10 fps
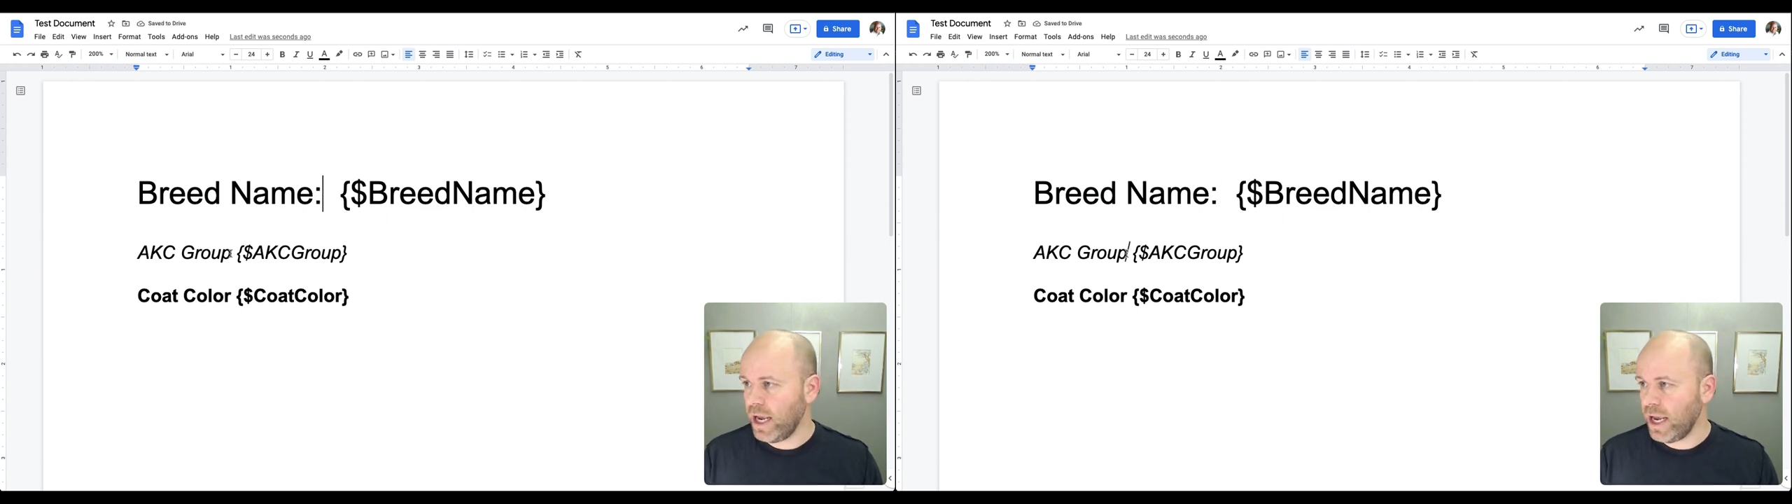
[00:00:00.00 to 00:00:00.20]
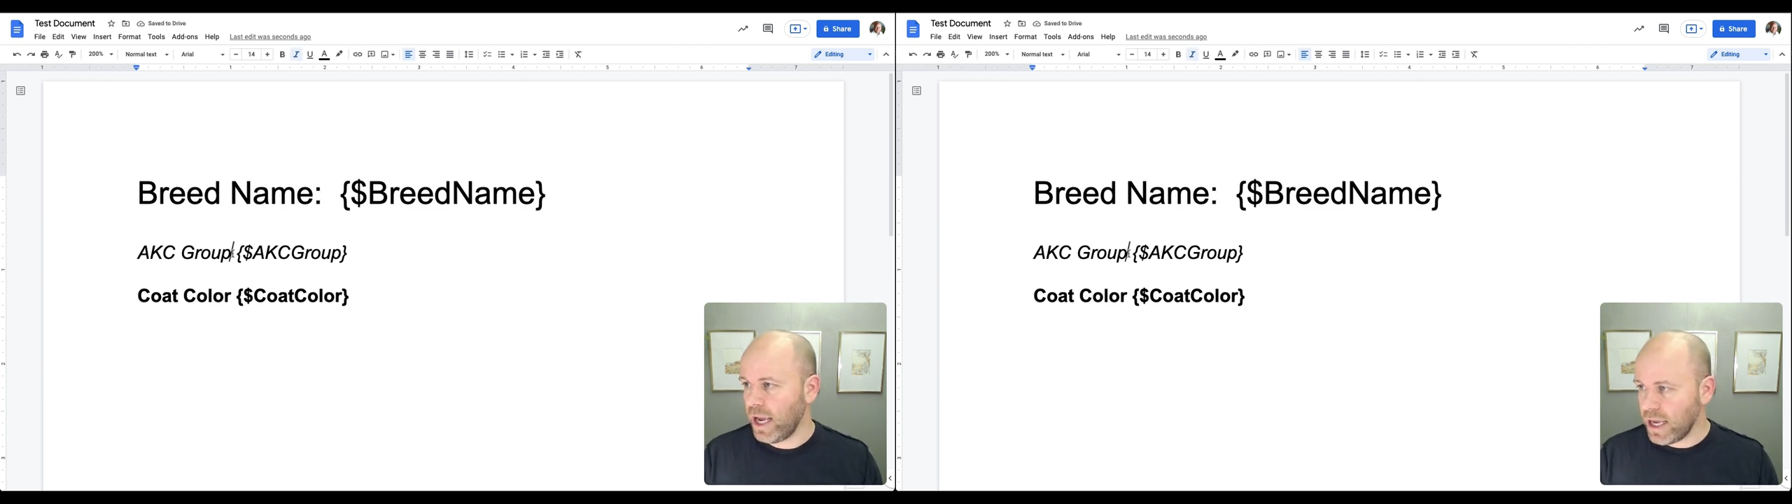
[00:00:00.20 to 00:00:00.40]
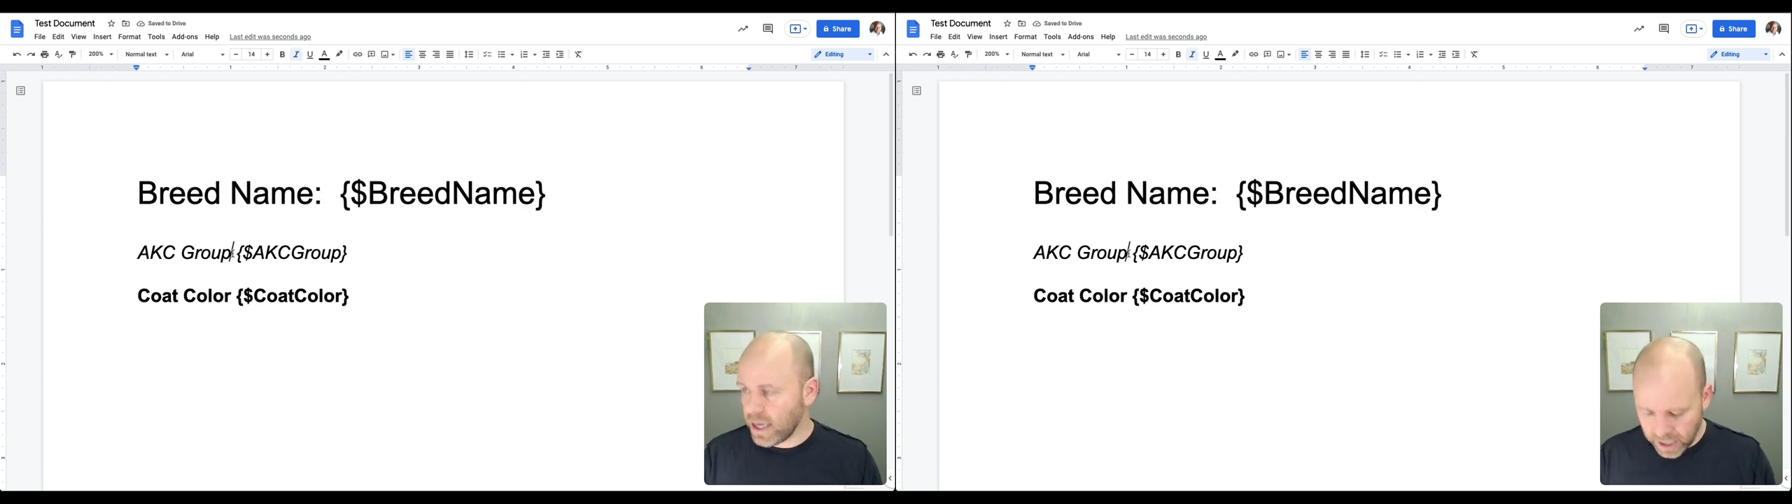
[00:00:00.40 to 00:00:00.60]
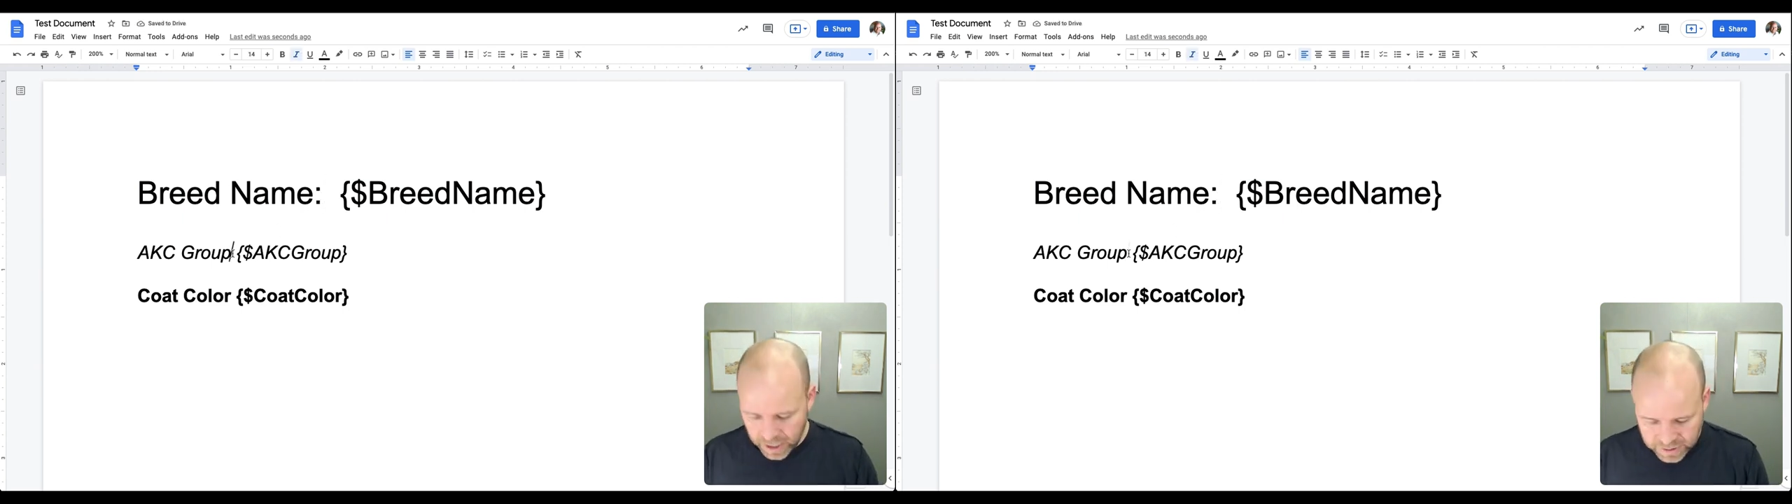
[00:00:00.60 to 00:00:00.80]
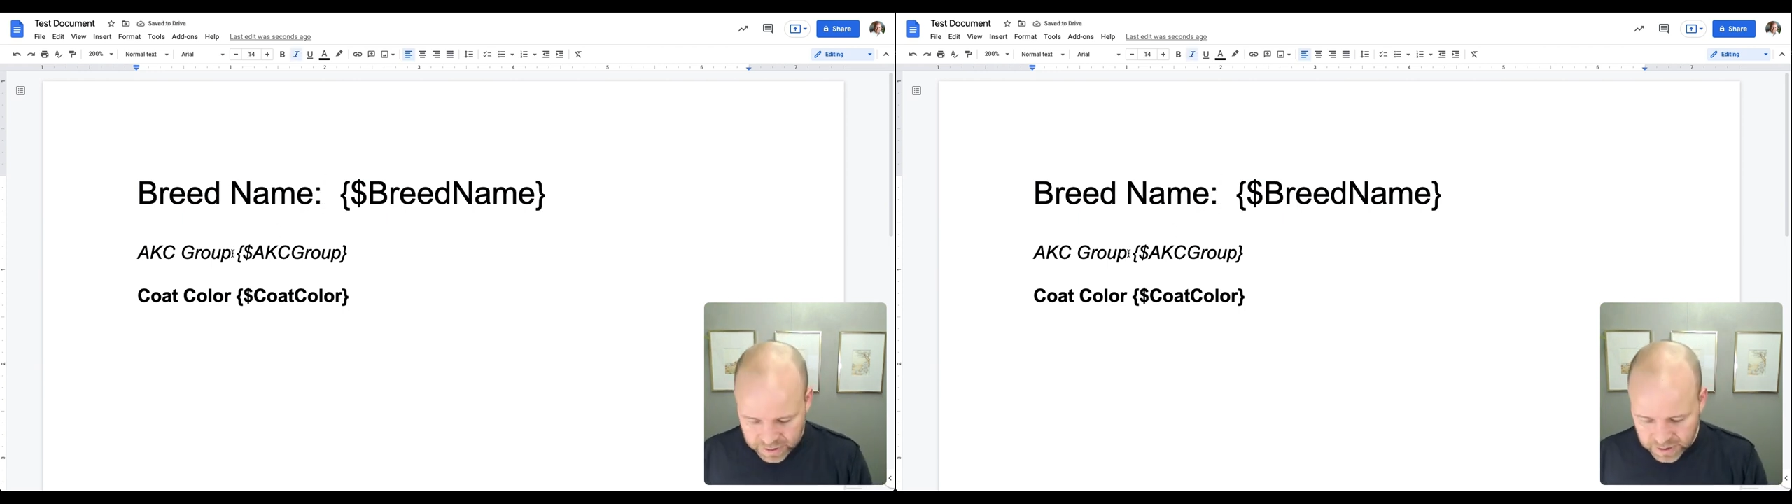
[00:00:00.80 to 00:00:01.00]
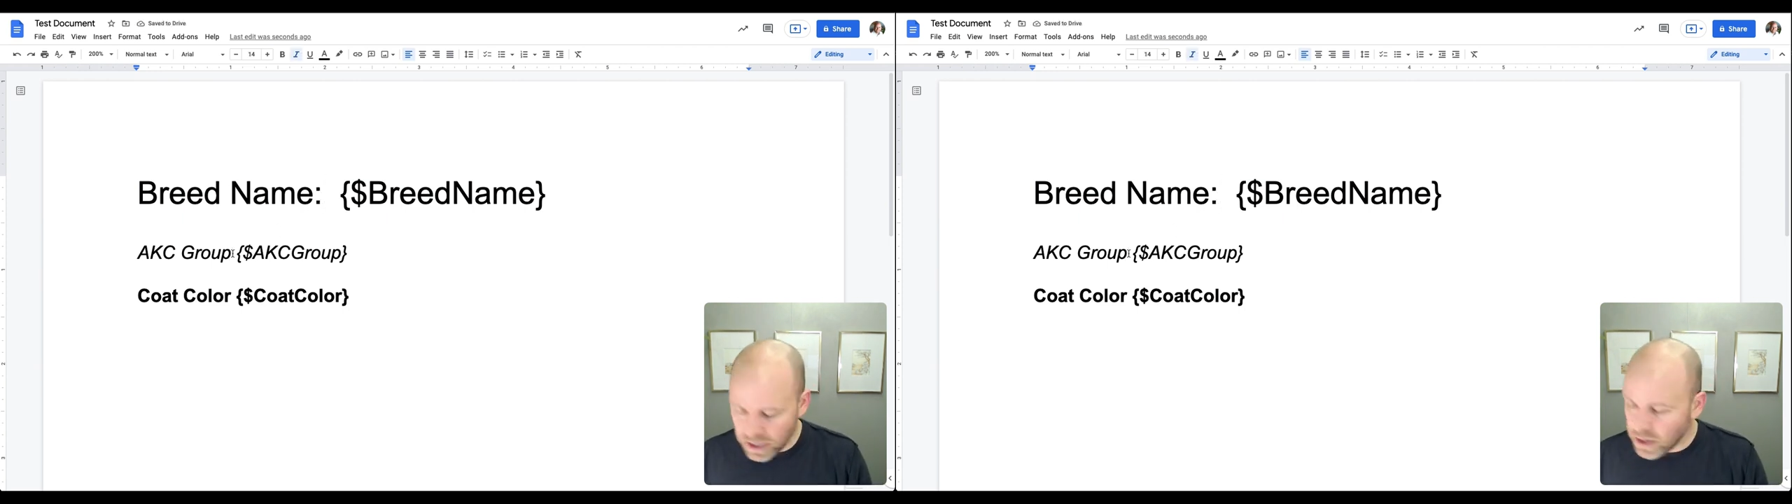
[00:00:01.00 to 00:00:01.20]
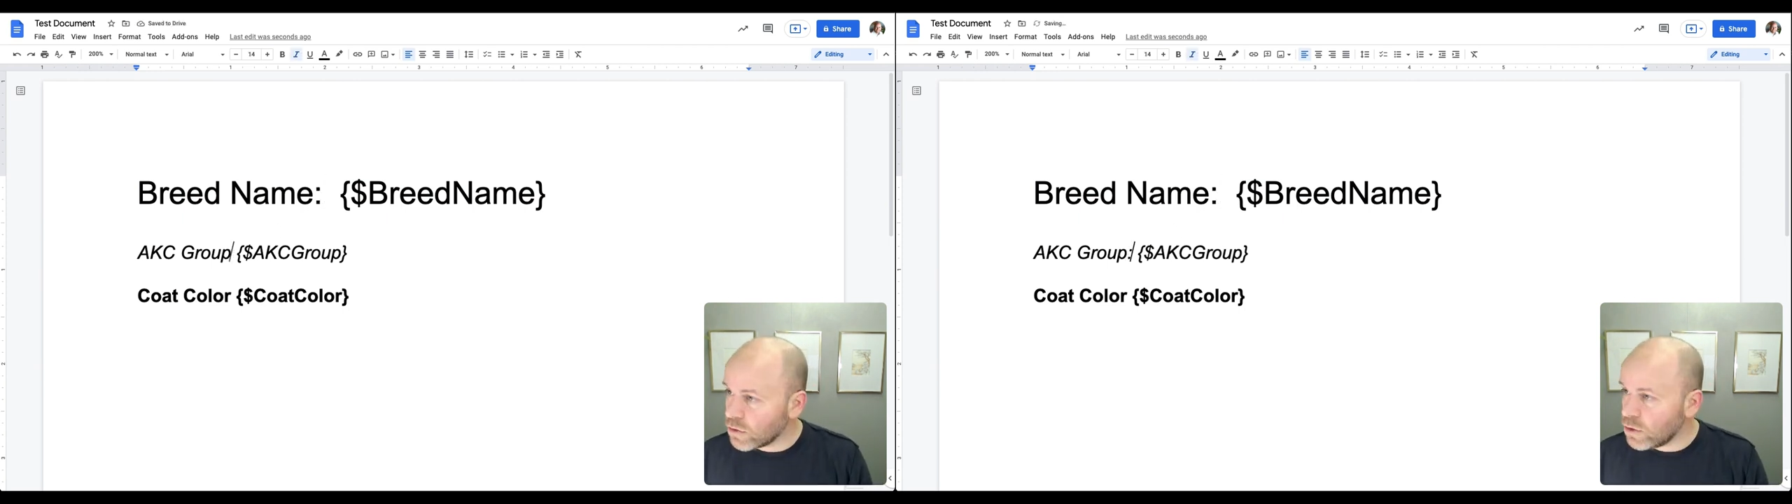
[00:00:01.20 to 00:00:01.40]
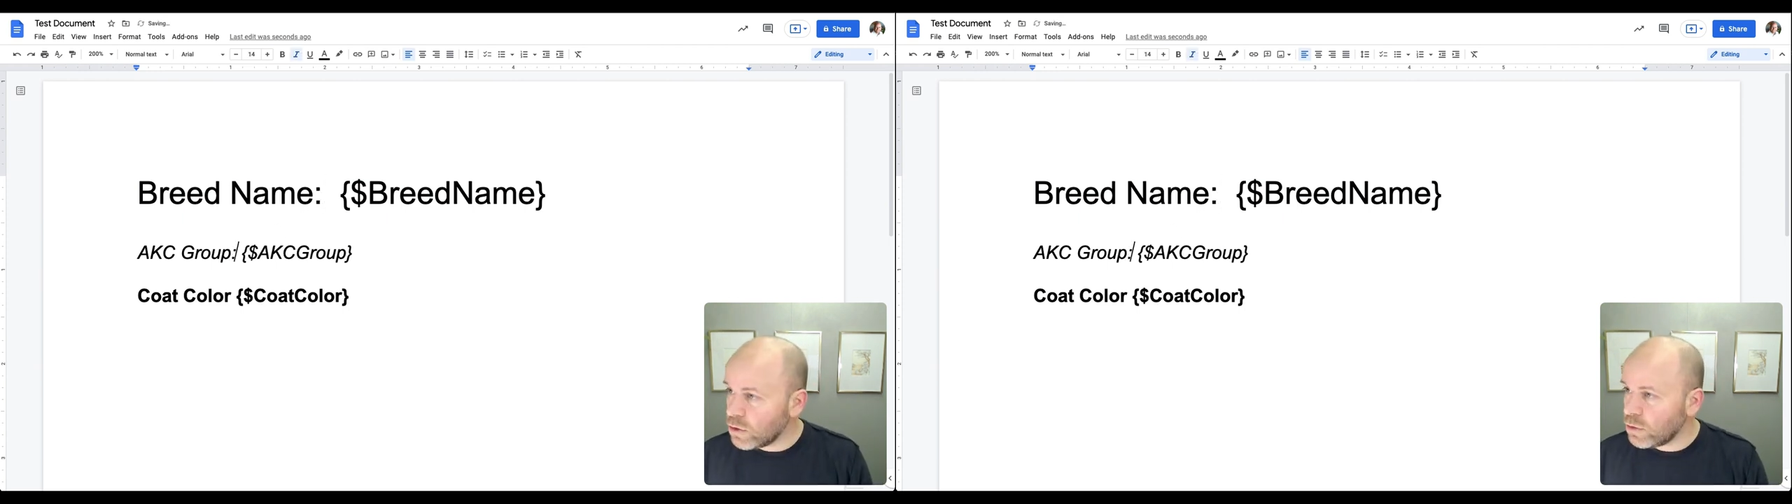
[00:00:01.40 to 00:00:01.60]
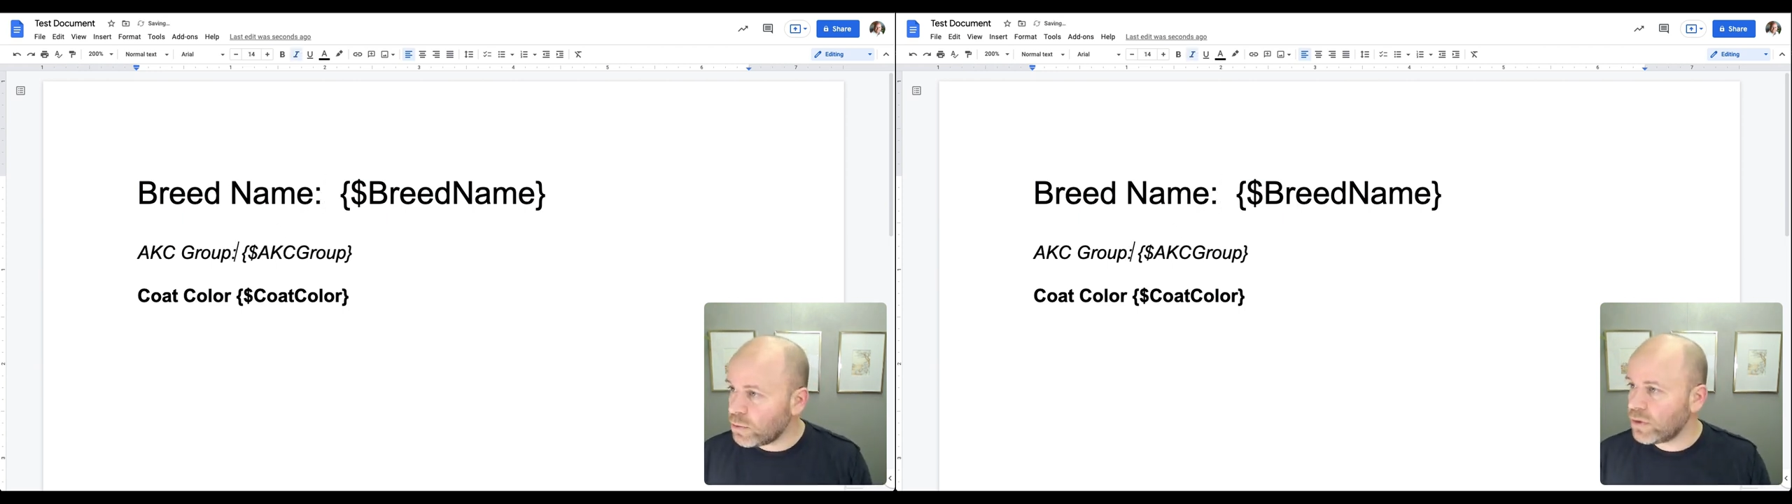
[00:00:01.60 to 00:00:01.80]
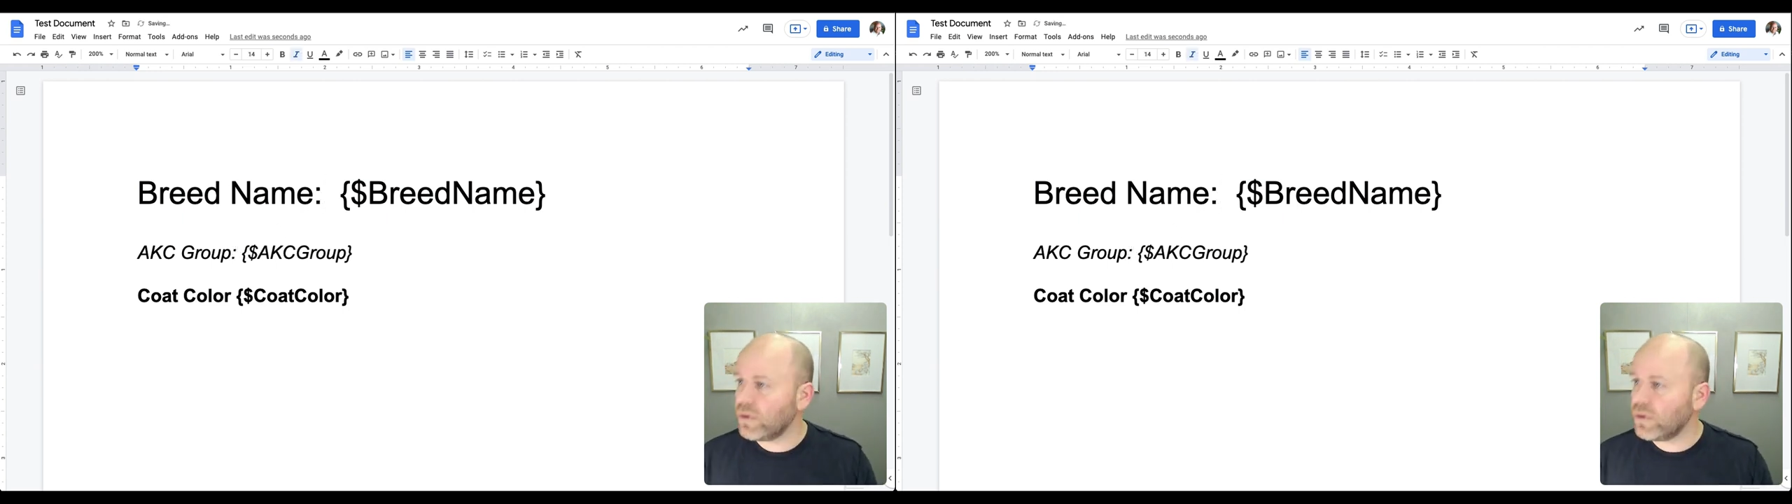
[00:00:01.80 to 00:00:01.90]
AKC group.